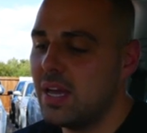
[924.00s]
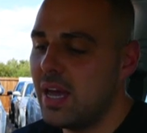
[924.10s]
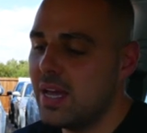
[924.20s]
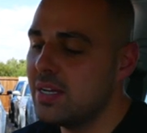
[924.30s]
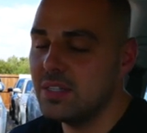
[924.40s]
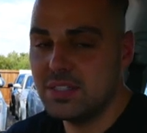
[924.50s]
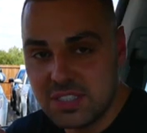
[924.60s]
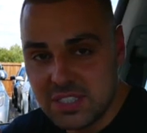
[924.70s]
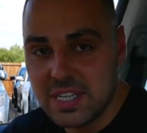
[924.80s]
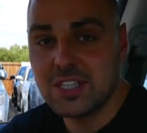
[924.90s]
in
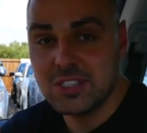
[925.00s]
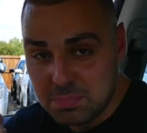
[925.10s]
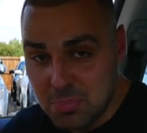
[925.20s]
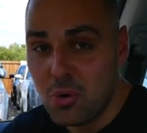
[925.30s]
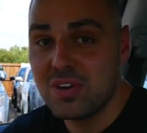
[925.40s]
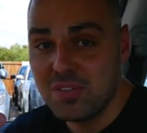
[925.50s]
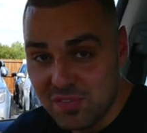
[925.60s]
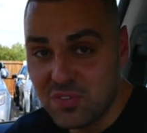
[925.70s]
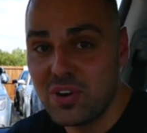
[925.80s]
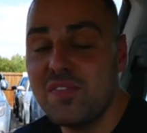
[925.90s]

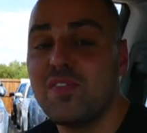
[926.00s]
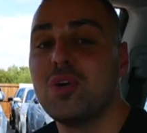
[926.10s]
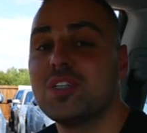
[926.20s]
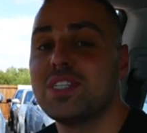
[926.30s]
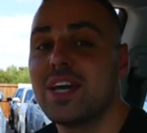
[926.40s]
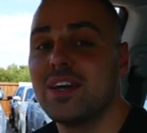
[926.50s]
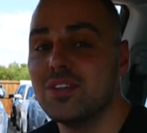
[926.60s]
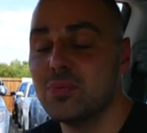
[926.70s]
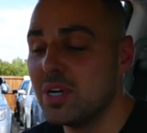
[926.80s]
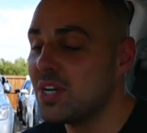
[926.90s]
6.34
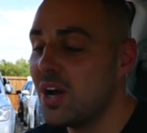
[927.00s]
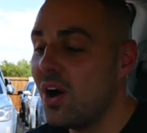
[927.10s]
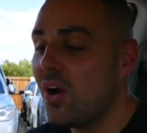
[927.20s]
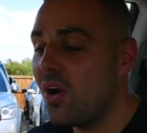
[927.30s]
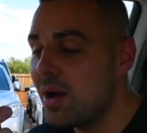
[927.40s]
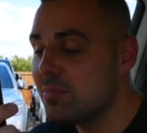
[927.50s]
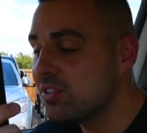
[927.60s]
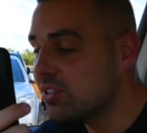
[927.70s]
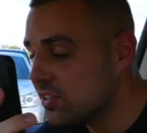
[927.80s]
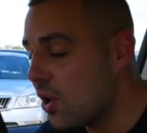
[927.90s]
seconds, which I am
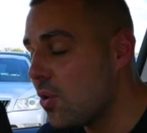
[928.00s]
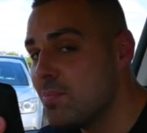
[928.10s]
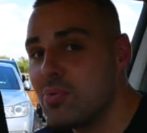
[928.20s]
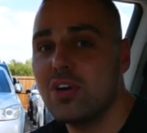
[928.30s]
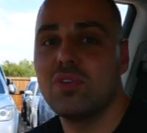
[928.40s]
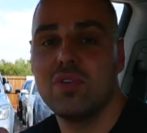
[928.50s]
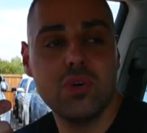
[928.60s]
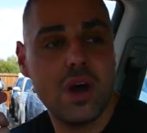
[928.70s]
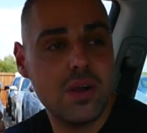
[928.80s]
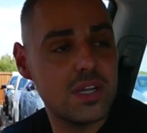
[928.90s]
so impressed with. I'm
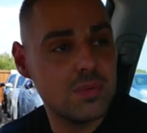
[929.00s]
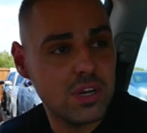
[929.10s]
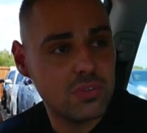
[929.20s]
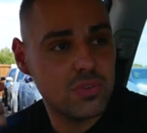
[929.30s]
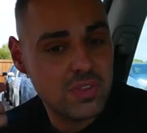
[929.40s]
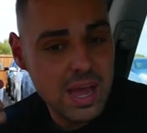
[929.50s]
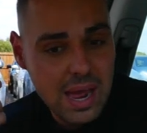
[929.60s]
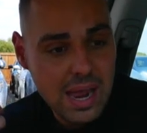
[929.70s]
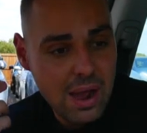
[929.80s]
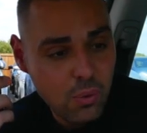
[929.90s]
not only impressed with
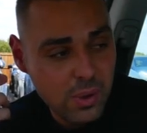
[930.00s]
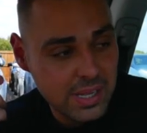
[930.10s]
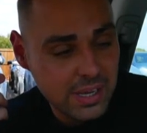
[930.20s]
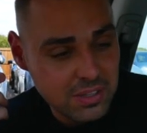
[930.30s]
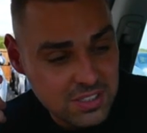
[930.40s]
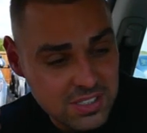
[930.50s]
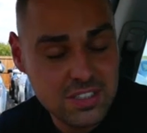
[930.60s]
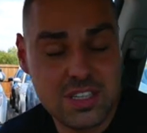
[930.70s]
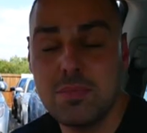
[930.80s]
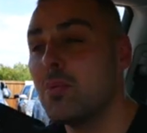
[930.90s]
that, how quickly it goes to
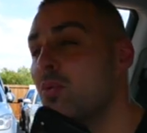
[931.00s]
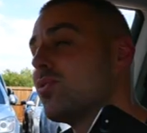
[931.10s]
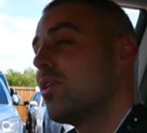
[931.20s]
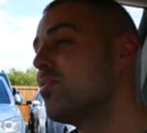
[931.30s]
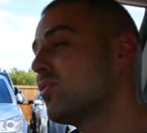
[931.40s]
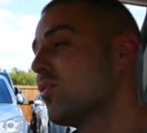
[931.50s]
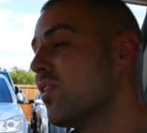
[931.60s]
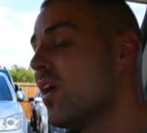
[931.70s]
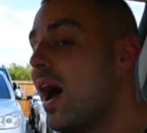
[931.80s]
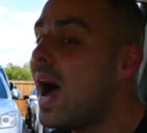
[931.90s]
60, but I'm also impressed
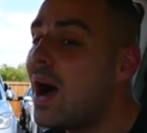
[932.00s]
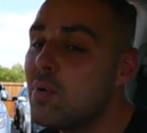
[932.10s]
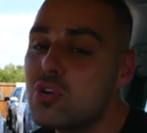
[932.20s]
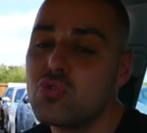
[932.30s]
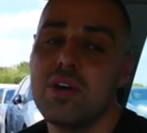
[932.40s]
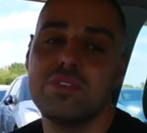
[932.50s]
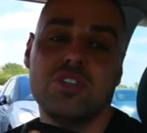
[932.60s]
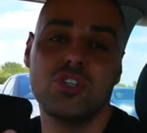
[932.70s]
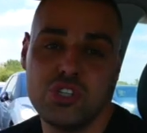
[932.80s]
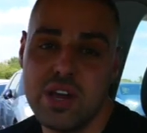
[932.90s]
with how it drives
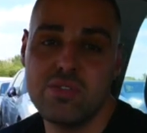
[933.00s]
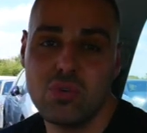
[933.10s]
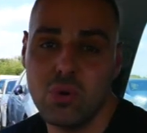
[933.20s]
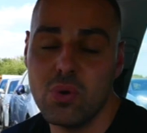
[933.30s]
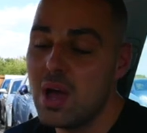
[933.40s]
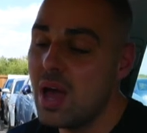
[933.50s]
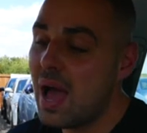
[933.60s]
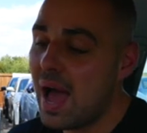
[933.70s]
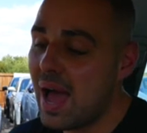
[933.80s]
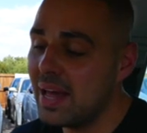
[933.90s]
in general.
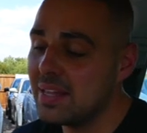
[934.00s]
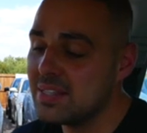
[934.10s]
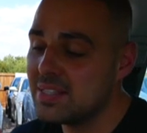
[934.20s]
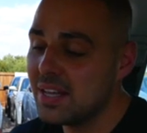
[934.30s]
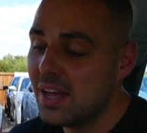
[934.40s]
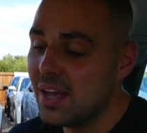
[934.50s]
And